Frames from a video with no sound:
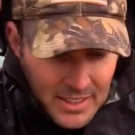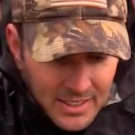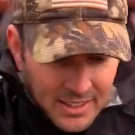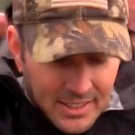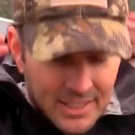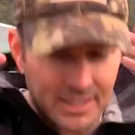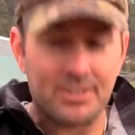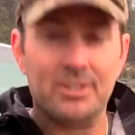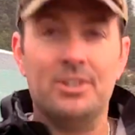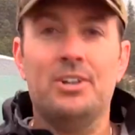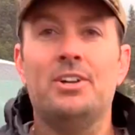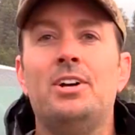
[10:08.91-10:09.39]

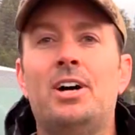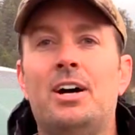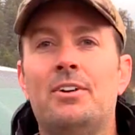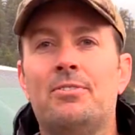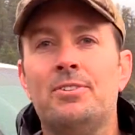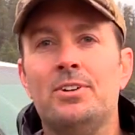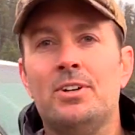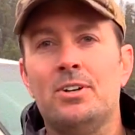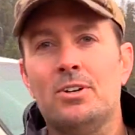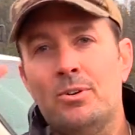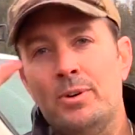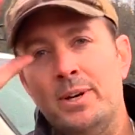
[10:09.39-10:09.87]
Get the hood off
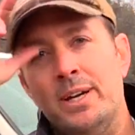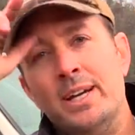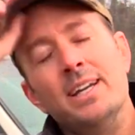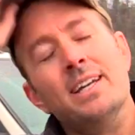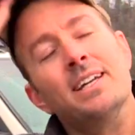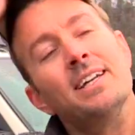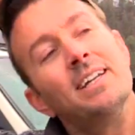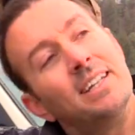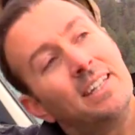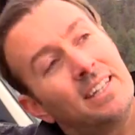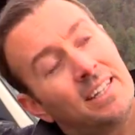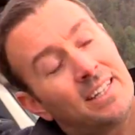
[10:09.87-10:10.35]
real
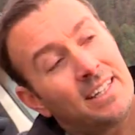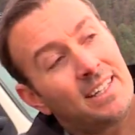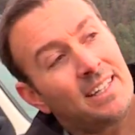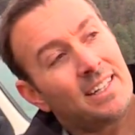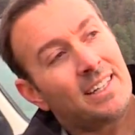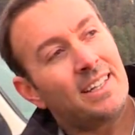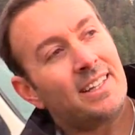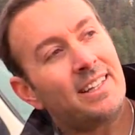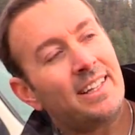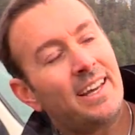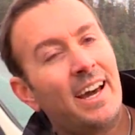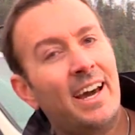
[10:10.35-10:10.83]
quick.
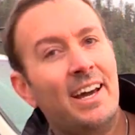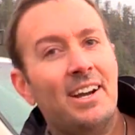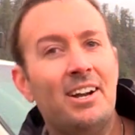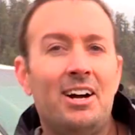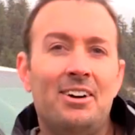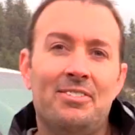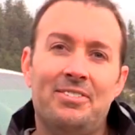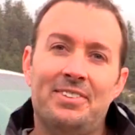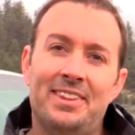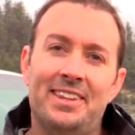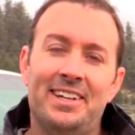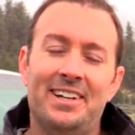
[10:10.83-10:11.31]
Get the hat
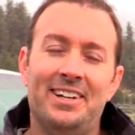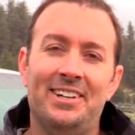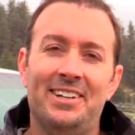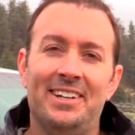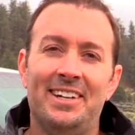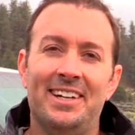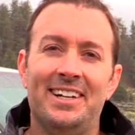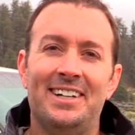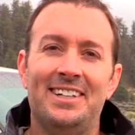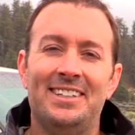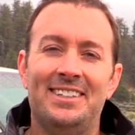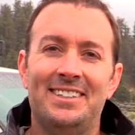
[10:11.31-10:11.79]
off. There you
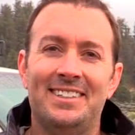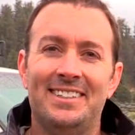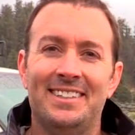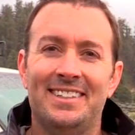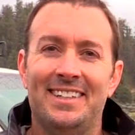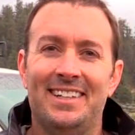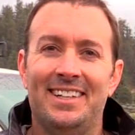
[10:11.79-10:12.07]
go.